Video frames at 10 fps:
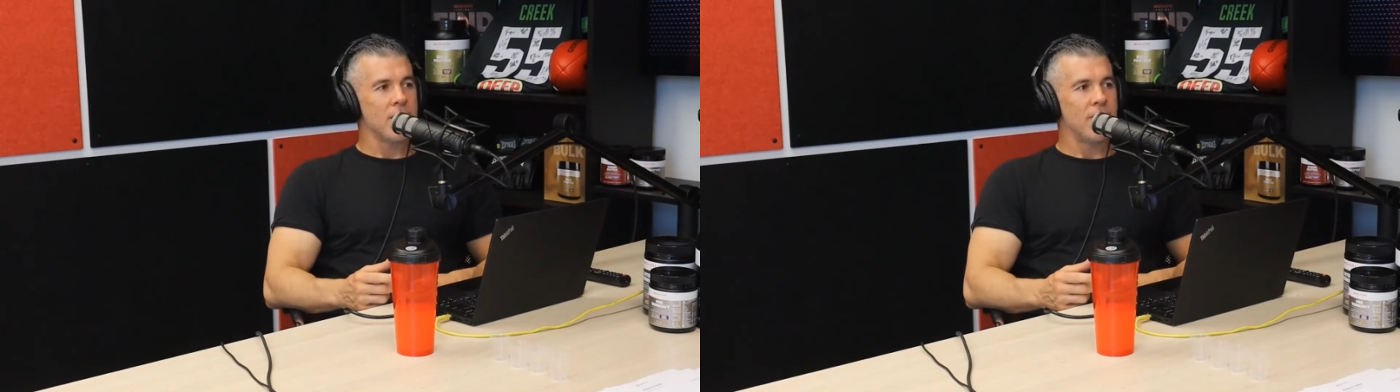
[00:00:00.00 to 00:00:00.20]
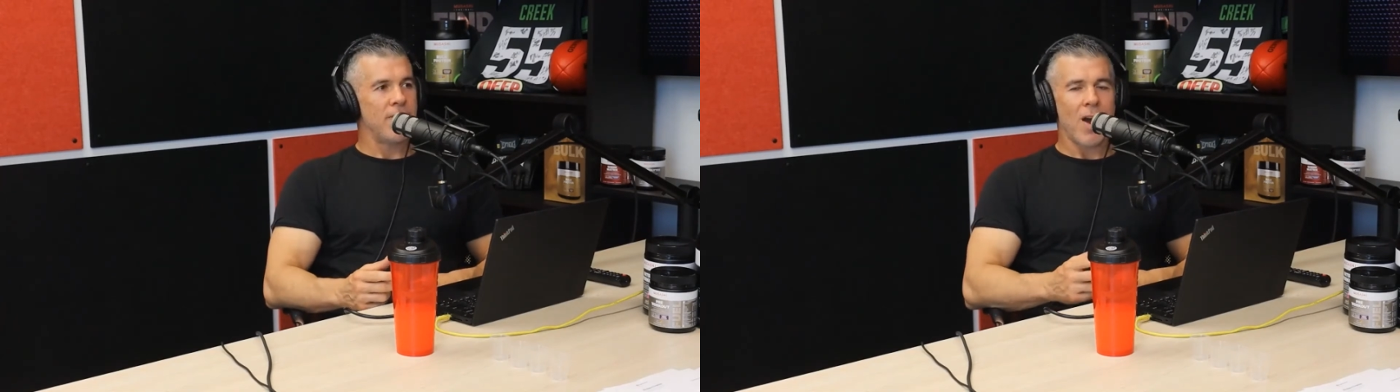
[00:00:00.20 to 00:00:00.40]

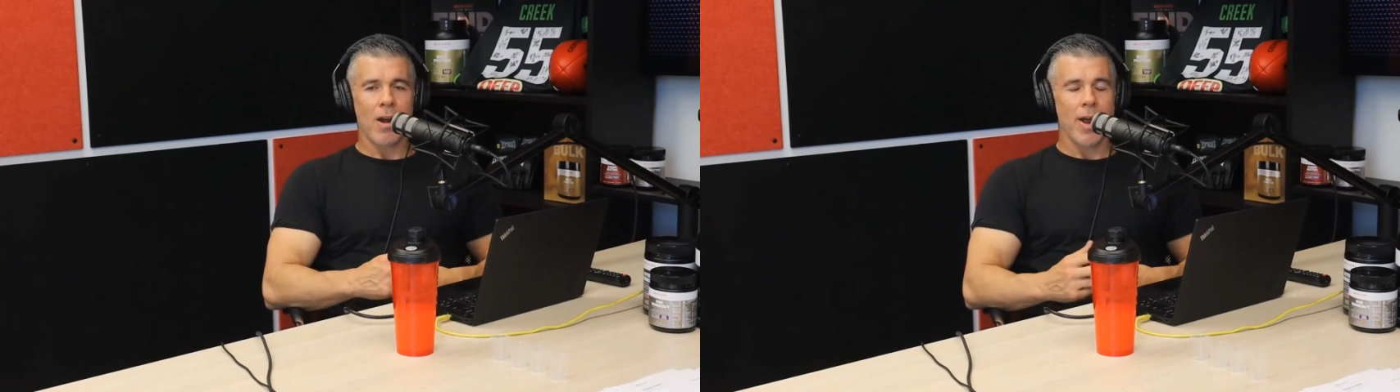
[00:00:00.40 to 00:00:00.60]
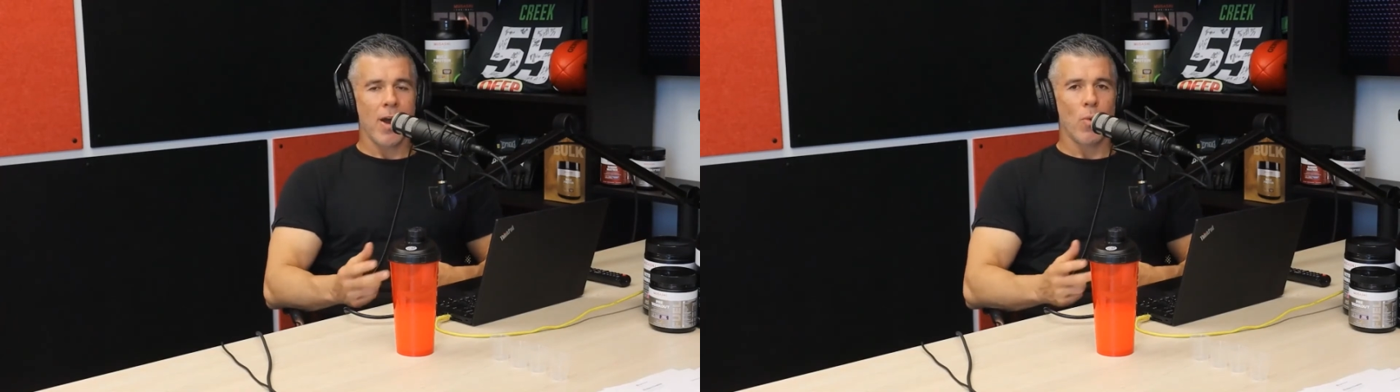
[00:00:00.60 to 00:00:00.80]

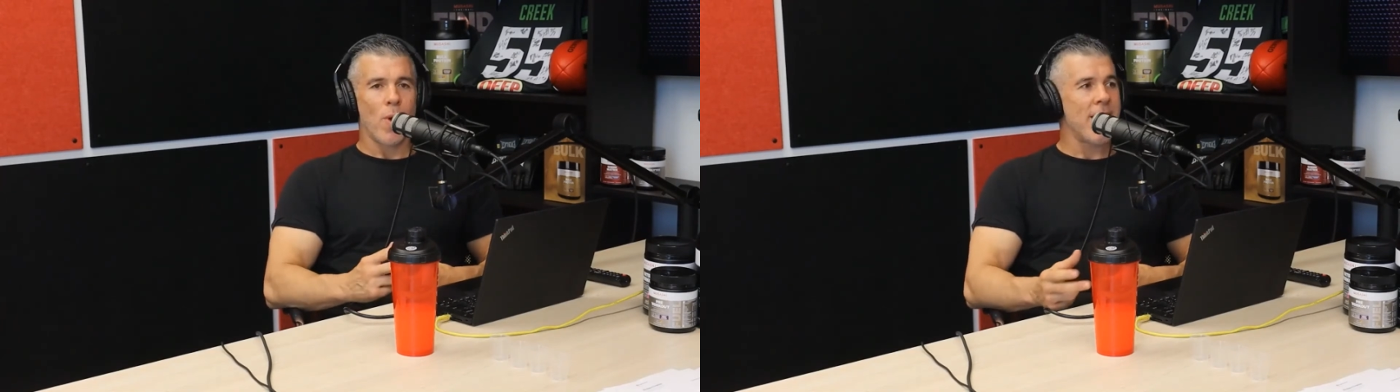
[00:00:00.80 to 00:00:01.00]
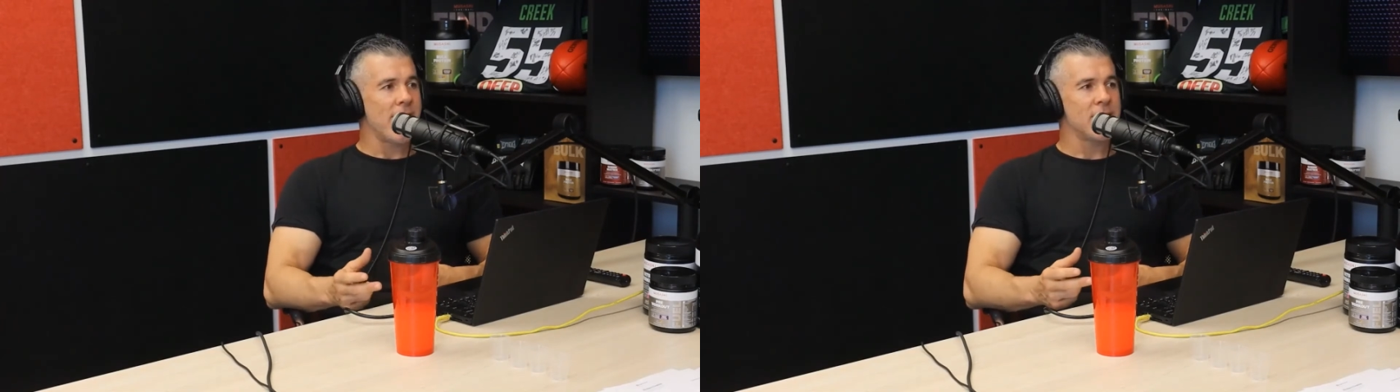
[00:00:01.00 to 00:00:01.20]
far
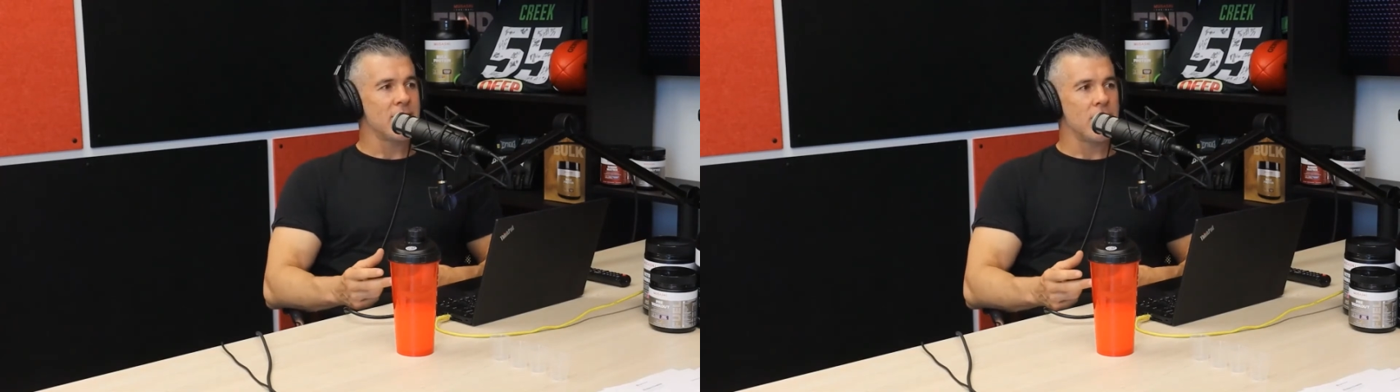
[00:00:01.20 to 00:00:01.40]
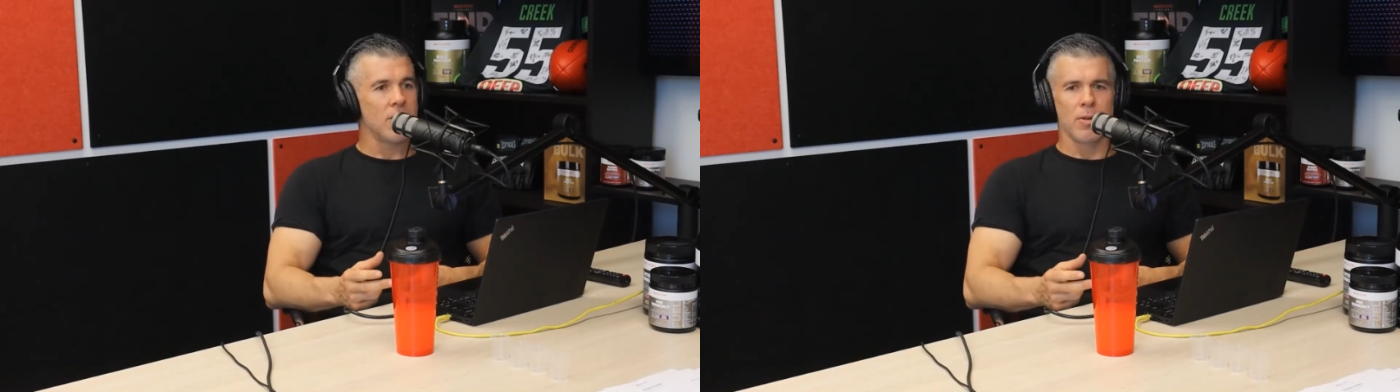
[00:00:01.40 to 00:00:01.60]
outweighs
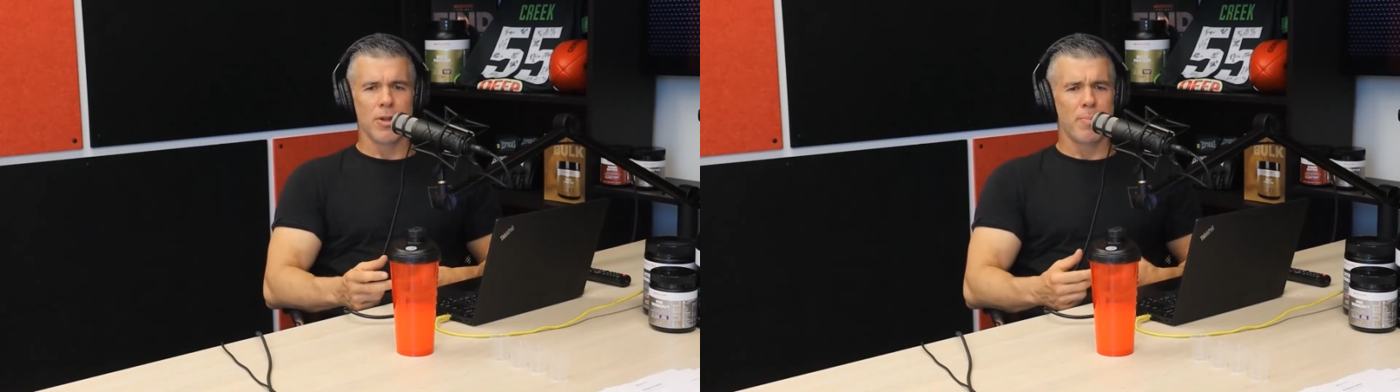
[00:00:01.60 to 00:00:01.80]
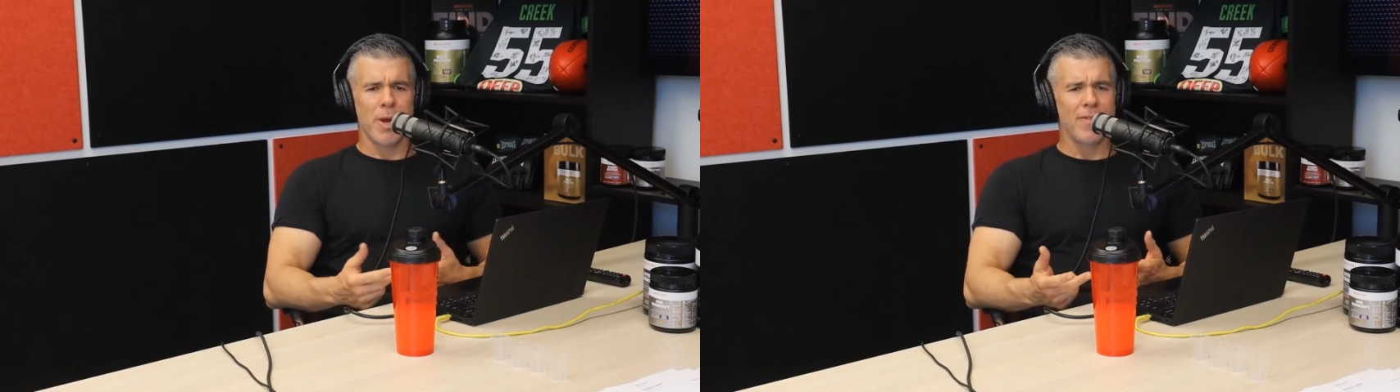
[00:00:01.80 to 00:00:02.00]
the
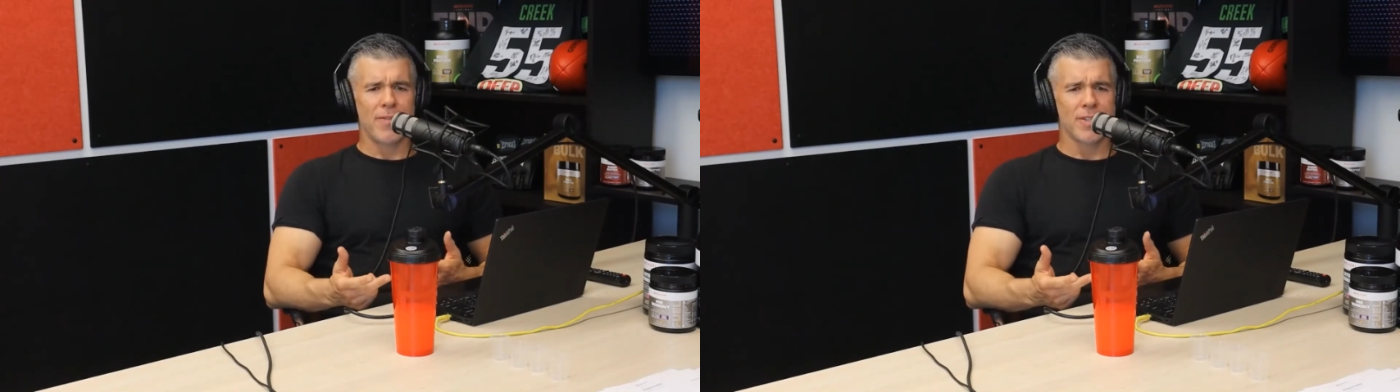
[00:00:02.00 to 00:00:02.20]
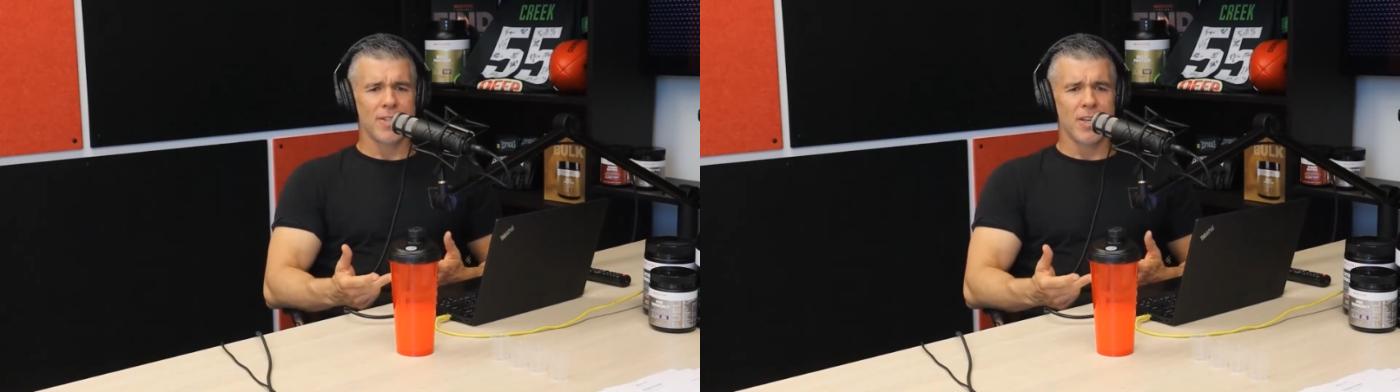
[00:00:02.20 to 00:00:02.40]

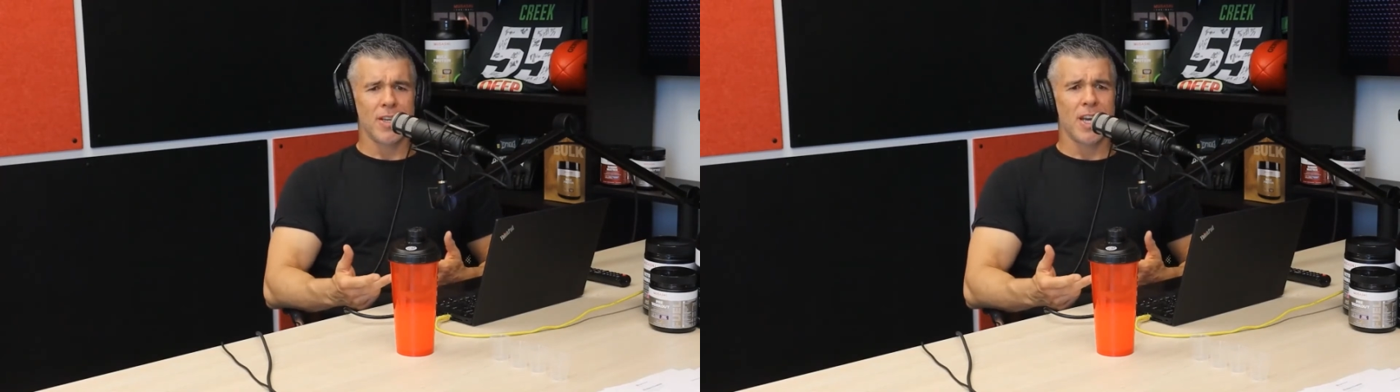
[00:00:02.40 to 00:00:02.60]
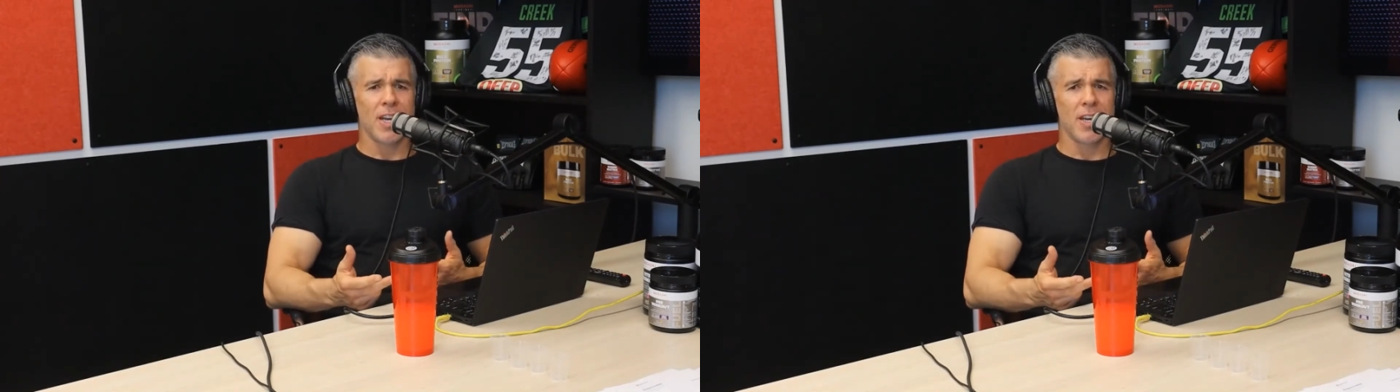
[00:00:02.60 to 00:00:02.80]
benefits that
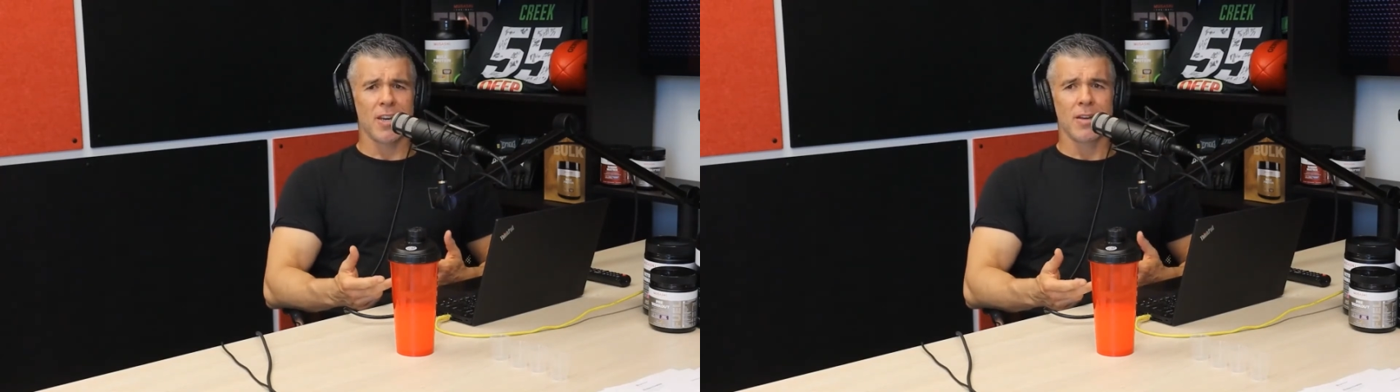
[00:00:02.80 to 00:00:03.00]
you're getting